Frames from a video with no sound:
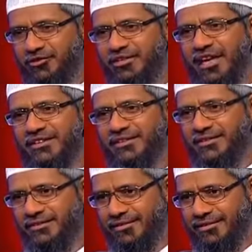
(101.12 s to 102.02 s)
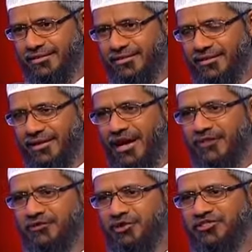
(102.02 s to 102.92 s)
so that
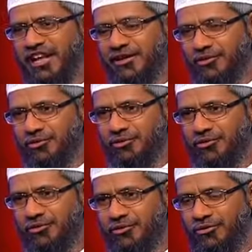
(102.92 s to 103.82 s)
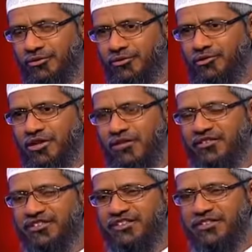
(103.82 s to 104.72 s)
after you say I do, you should
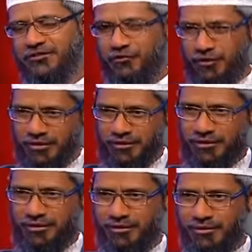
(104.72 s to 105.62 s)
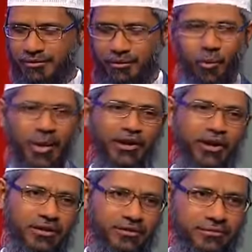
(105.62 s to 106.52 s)
have a successful
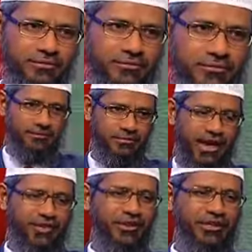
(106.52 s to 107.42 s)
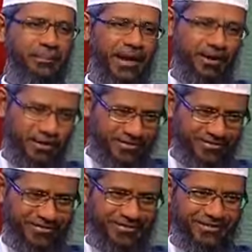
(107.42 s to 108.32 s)
wedlock and not a padlock.
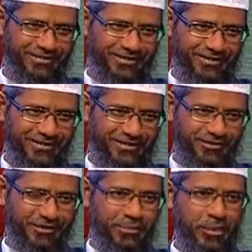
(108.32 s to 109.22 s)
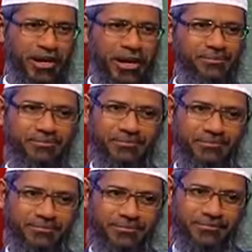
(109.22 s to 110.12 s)
So the program
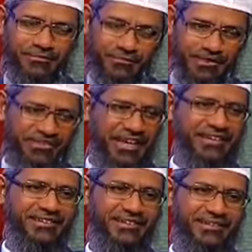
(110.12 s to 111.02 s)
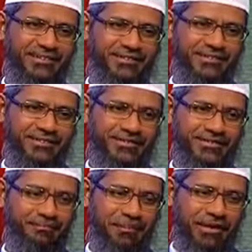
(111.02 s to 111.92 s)
will start
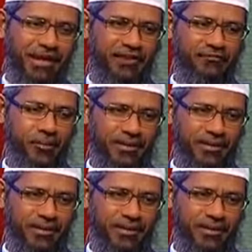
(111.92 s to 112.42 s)
better half or